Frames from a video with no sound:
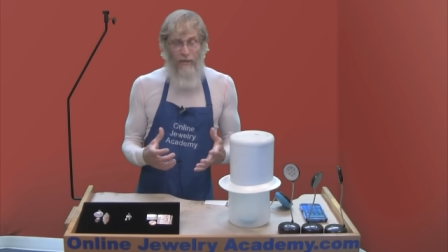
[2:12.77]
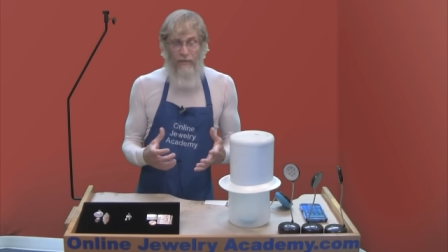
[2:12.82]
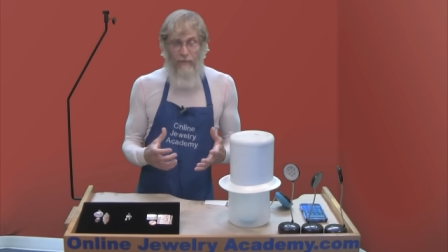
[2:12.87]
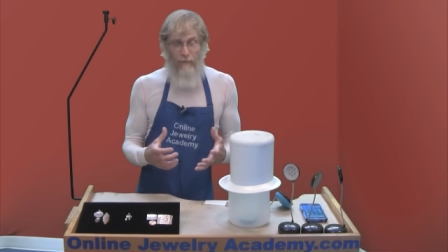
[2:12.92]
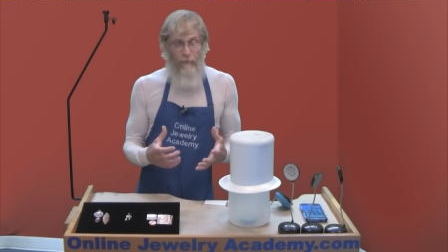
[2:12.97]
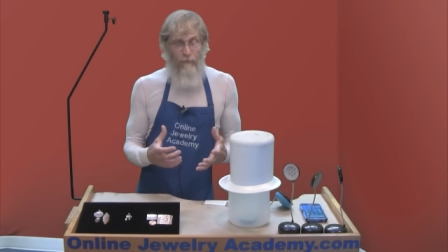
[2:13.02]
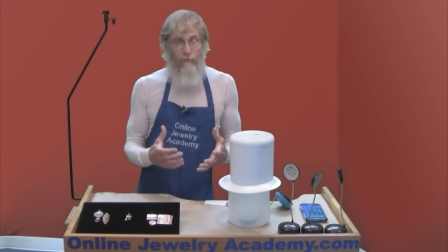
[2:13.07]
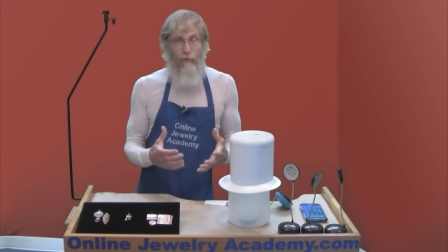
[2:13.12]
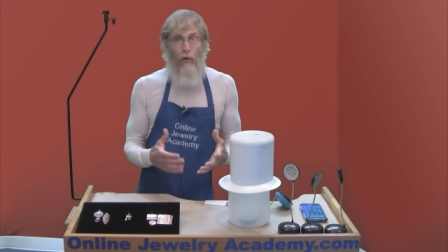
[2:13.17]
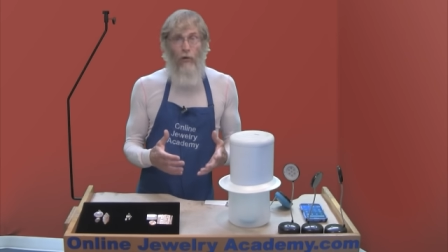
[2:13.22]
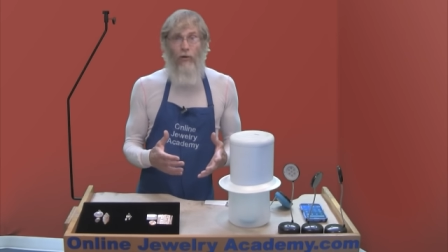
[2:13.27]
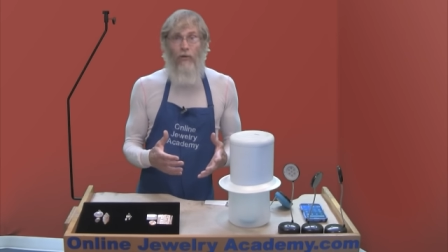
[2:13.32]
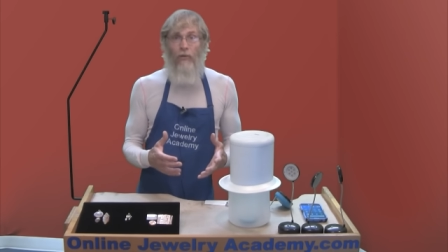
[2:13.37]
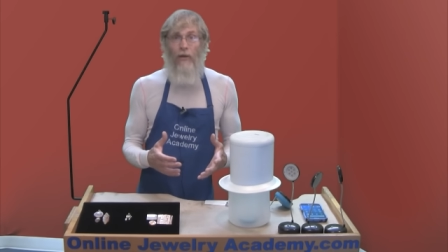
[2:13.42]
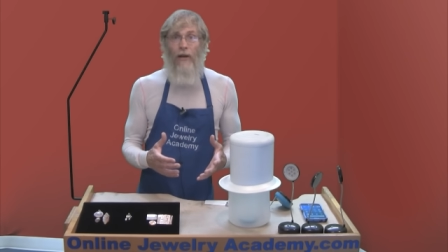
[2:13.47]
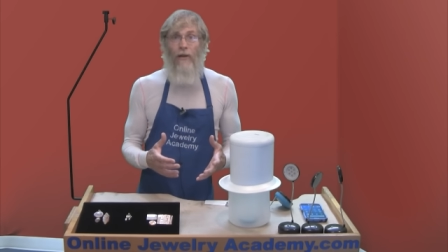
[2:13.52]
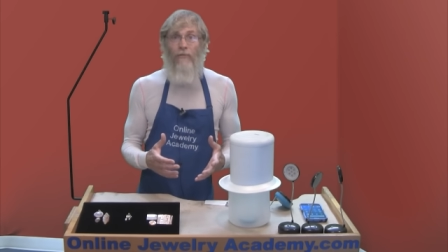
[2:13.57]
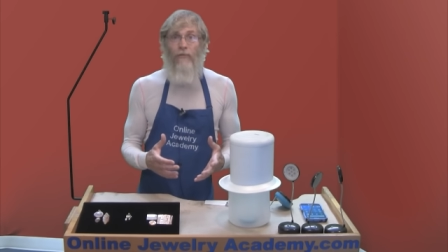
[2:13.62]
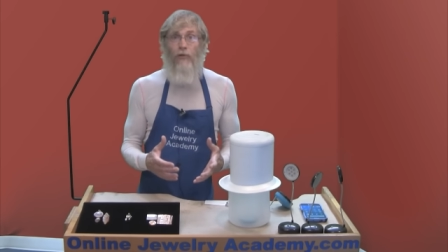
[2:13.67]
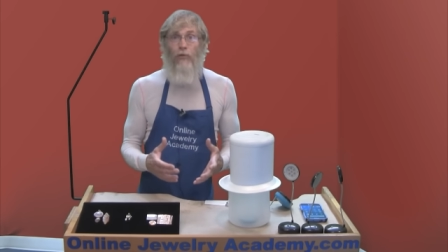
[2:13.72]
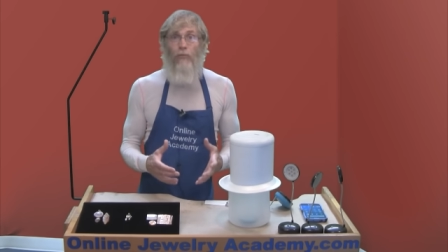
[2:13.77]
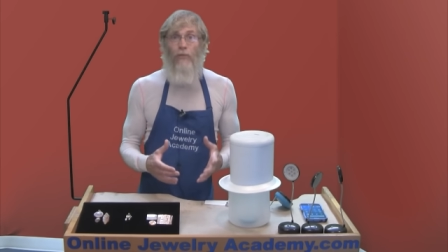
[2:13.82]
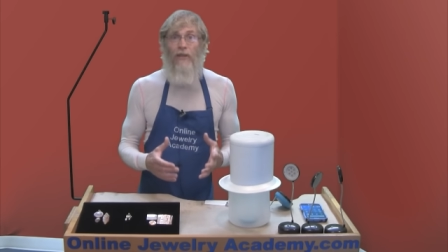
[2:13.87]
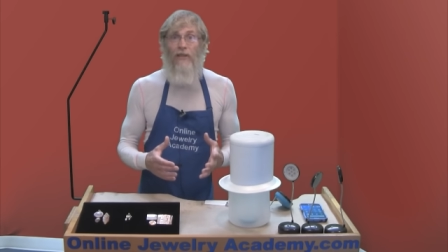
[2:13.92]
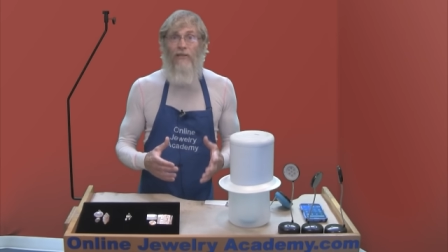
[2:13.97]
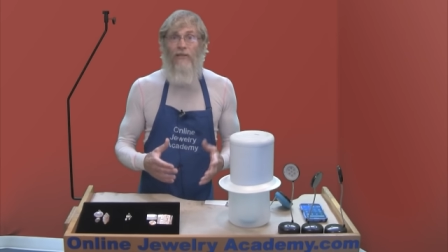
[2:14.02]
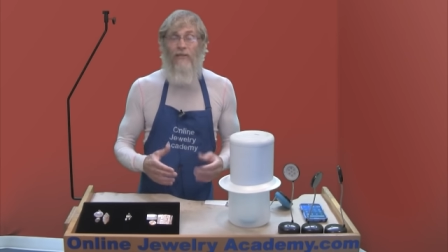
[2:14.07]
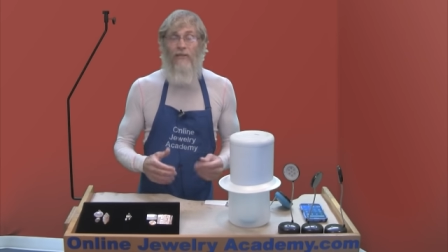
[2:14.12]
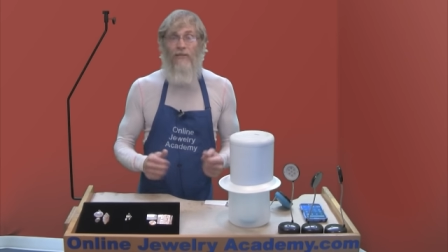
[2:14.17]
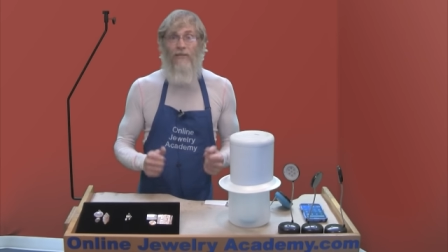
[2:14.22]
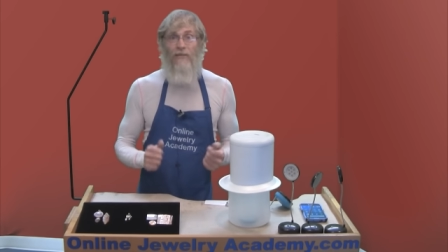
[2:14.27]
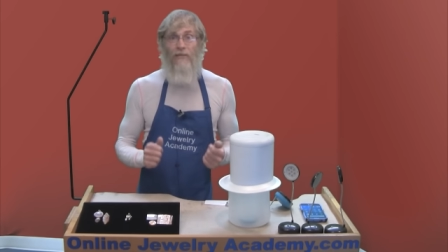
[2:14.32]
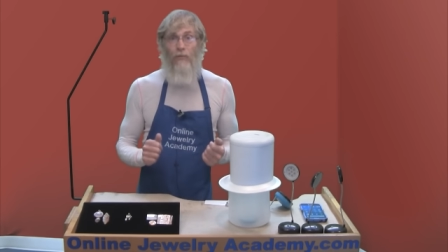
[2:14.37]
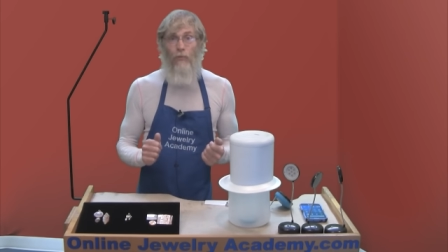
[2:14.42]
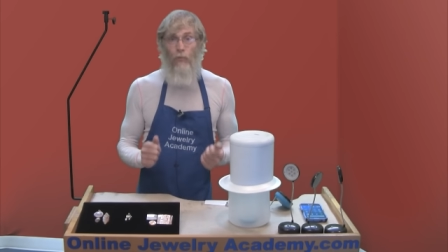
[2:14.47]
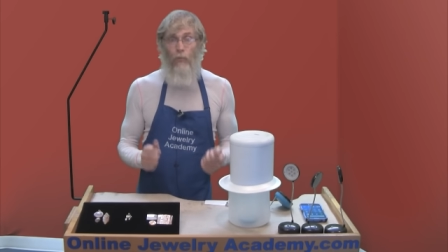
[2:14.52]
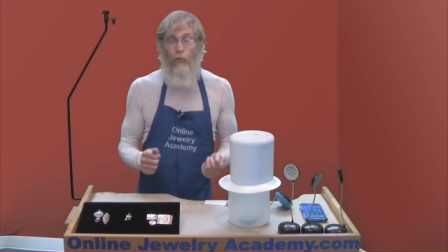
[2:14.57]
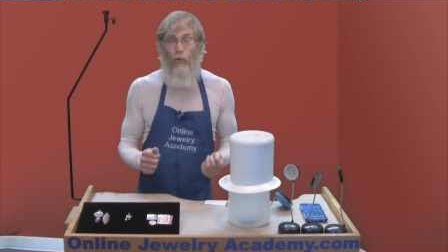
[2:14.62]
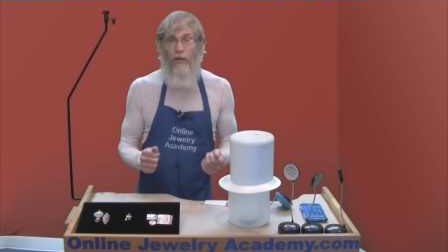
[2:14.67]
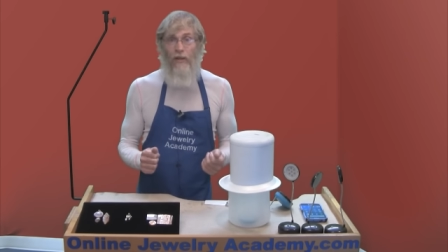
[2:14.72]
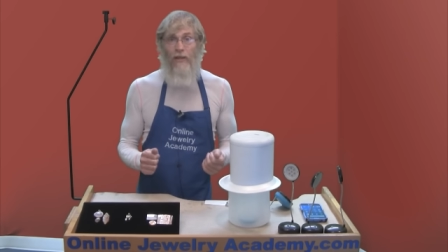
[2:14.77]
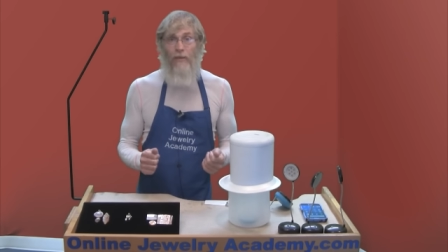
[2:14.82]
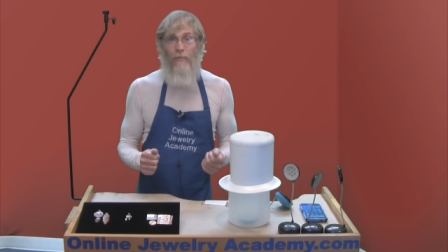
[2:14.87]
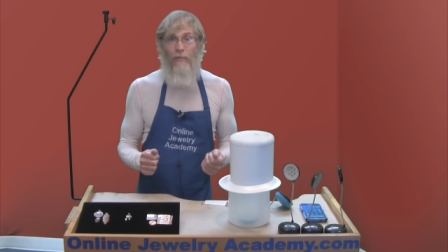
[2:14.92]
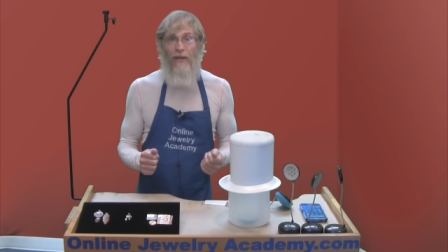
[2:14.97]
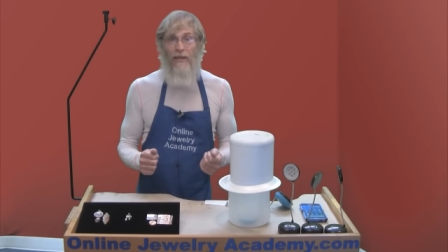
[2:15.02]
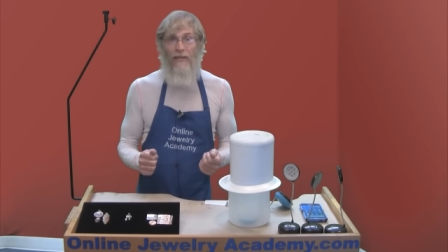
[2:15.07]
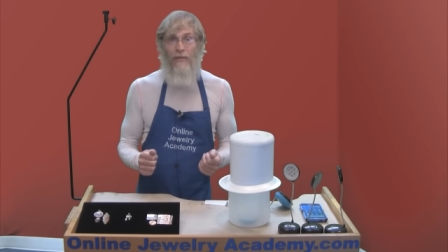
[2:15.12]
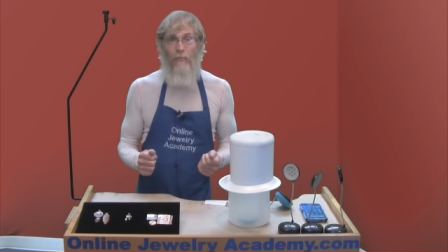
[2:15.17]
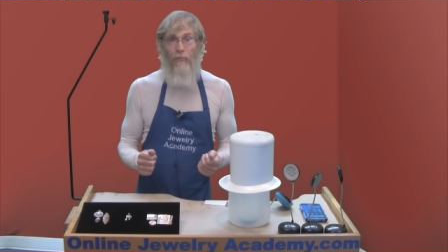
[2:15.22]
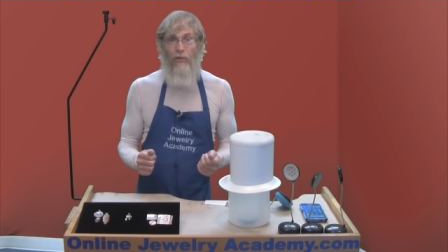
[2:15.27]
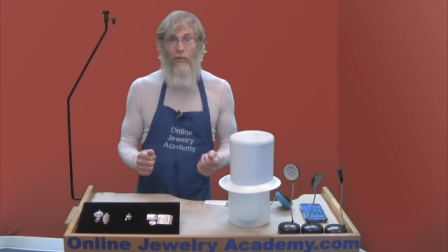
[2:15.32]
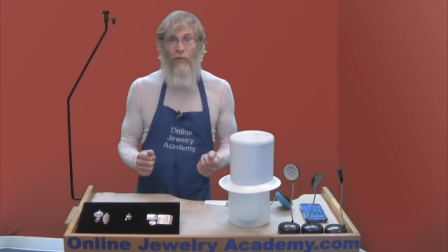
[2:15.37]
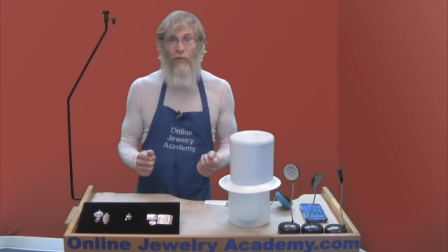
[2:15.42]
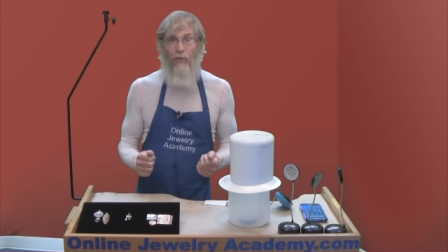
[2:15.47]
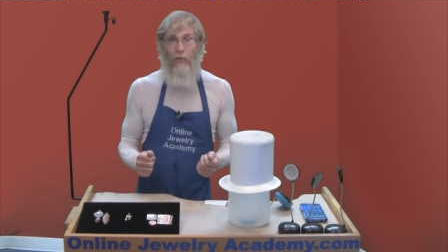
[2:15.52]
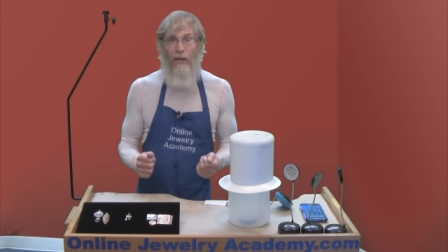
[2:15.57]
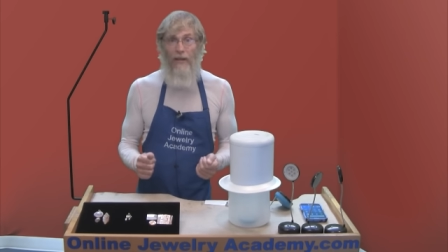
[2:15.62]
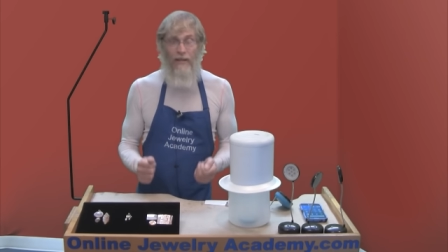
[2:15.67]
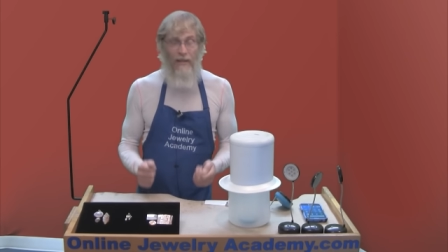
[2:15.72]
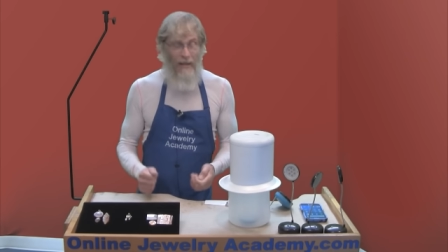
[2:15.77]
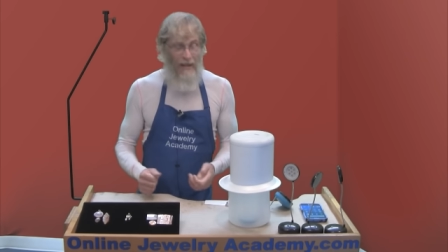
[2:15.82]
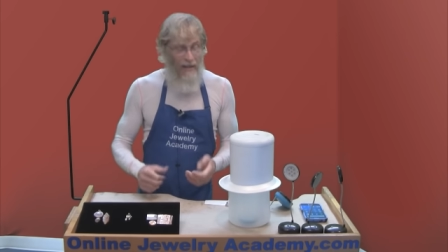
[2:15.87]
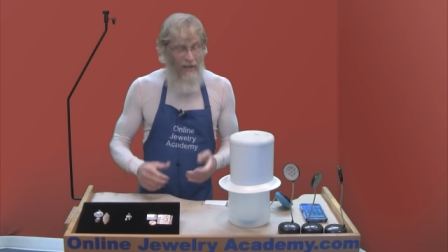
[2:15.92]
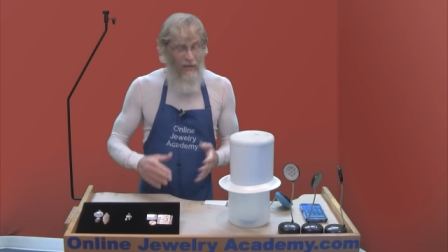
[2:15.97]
to photograph your pieces to really make them look great.